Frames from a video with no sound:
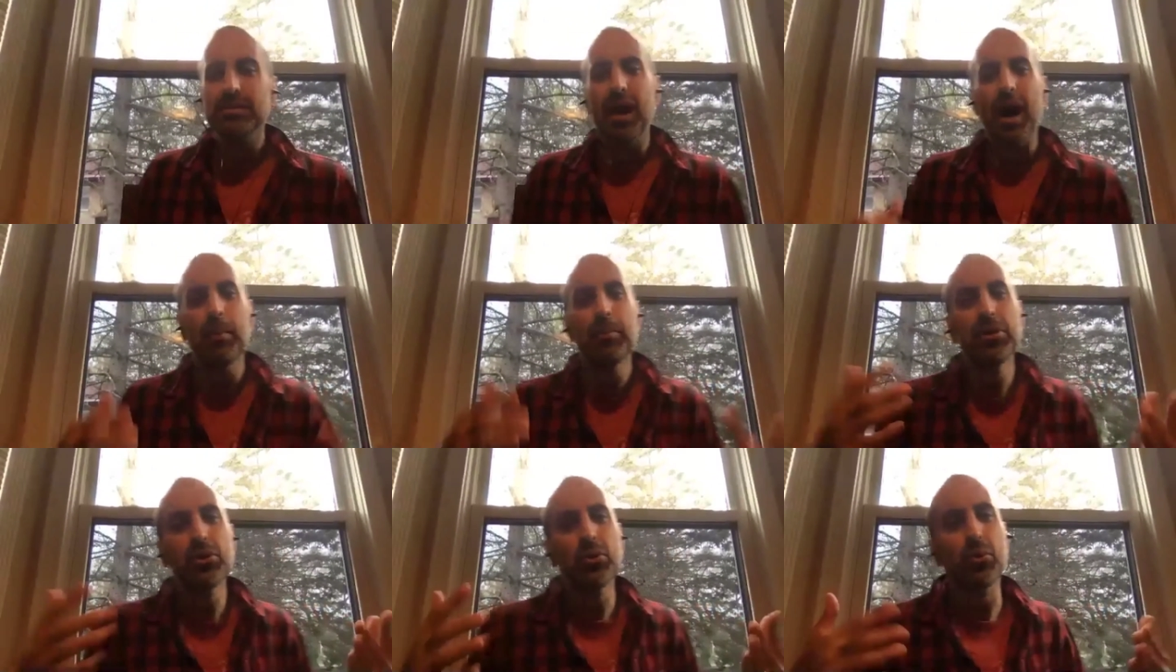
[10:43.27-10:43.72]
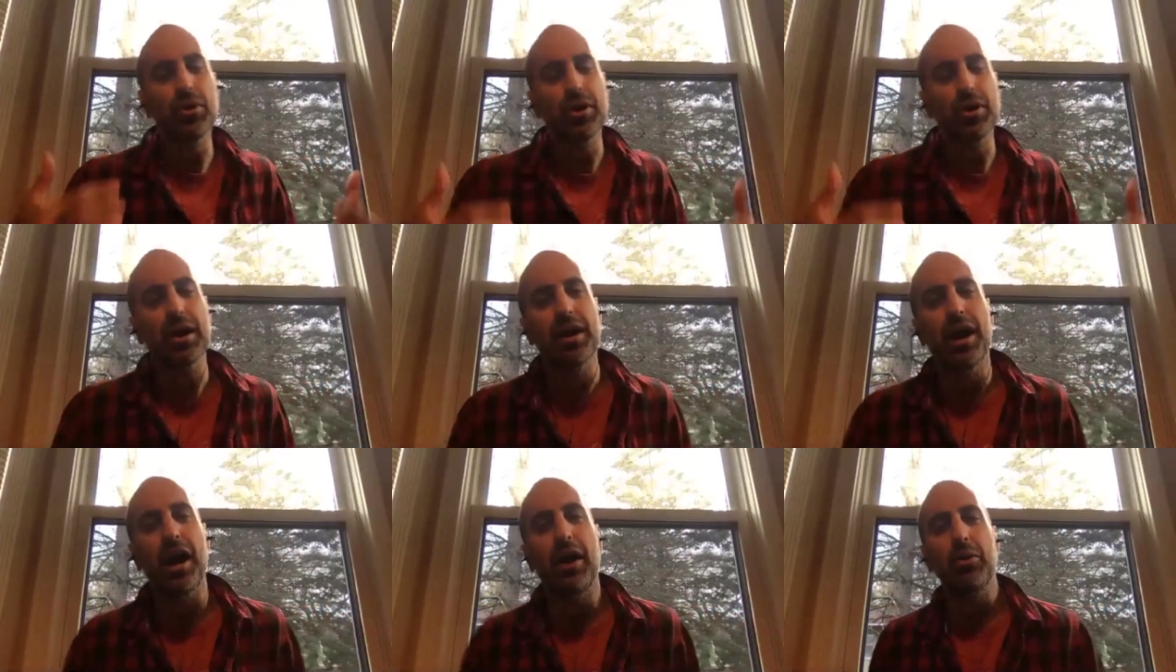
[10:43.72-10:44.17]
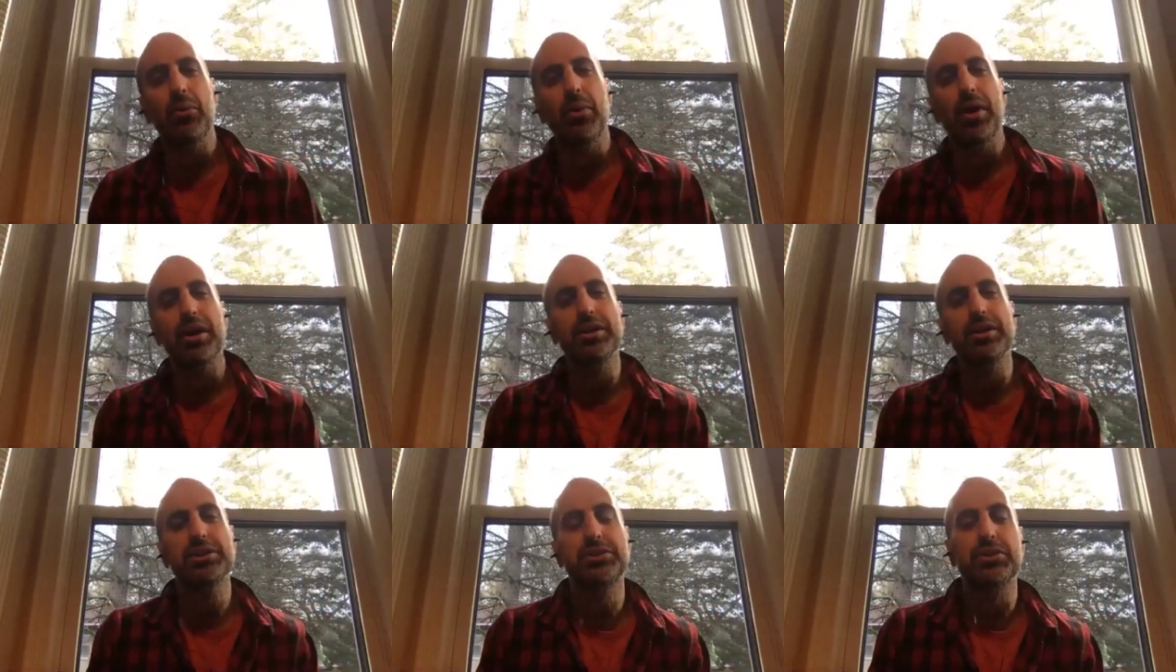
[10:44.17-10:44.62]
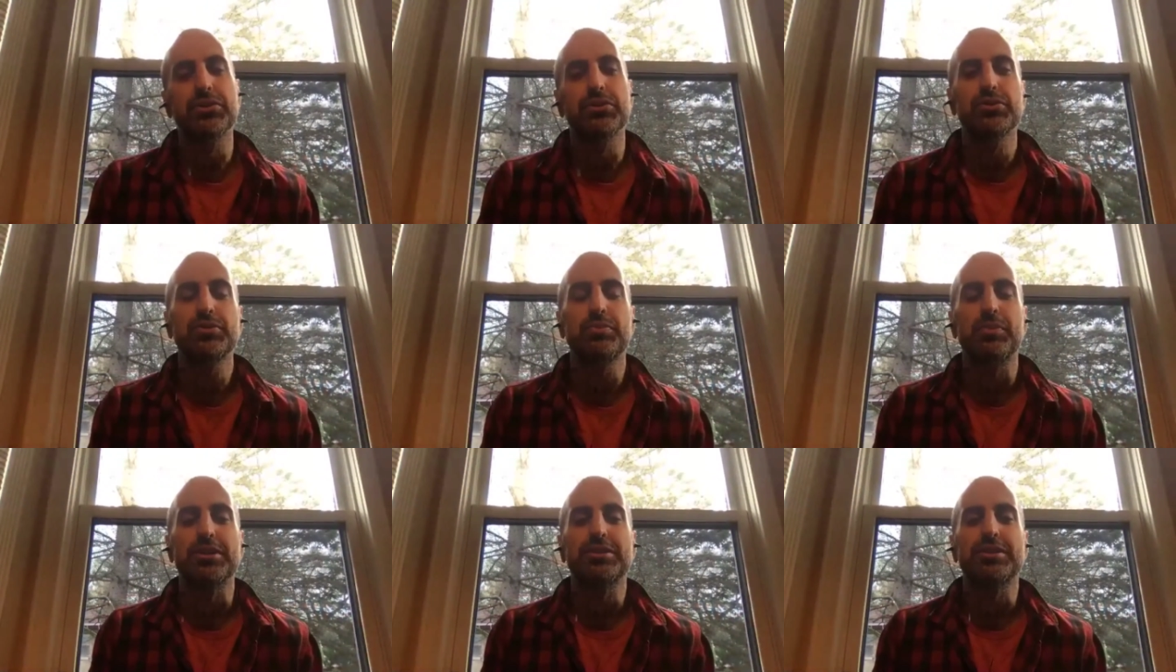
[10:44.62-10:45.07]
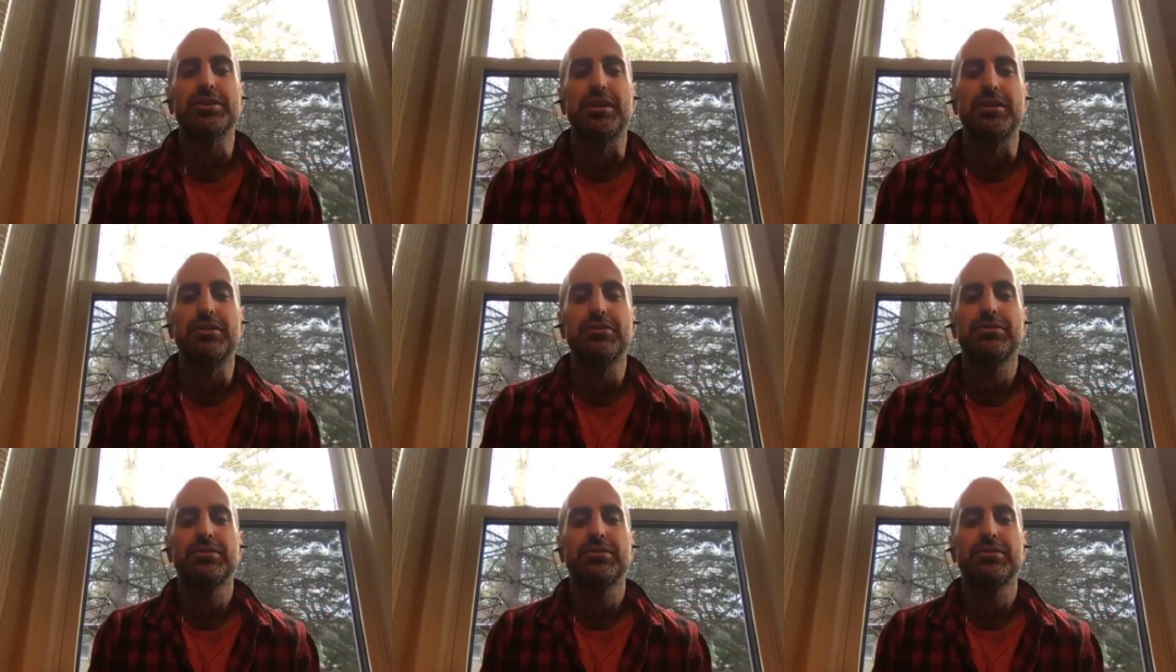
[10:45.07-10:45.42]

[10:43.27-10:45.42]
to work on how I want to introduce myself.